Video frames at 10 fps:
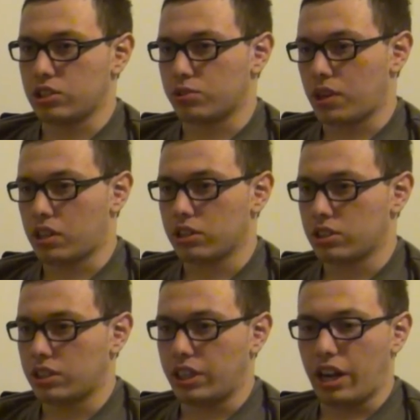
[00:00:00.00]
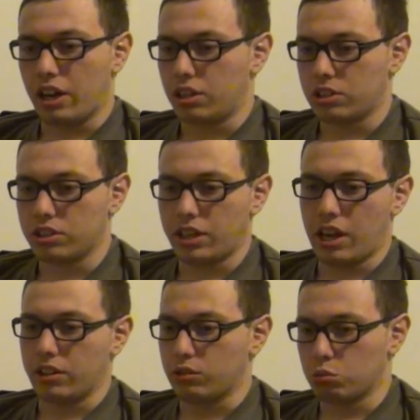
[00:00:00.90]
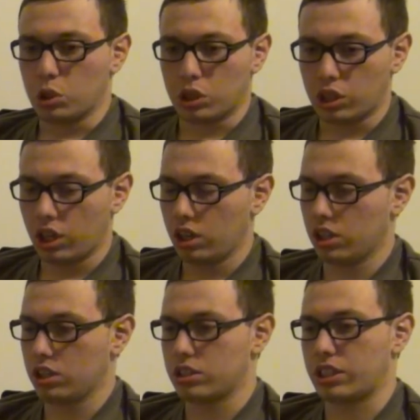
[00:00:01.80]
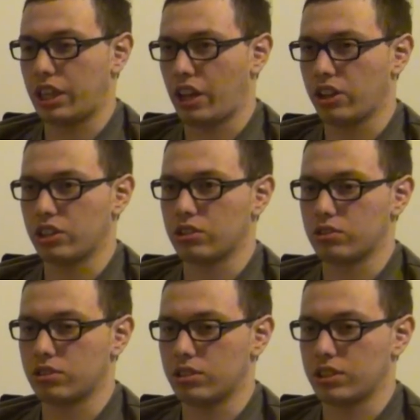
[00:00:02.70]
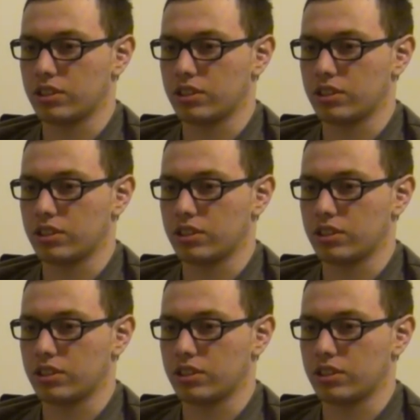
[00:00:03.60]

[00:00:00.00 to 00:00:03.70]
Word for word: director and editor and how they work together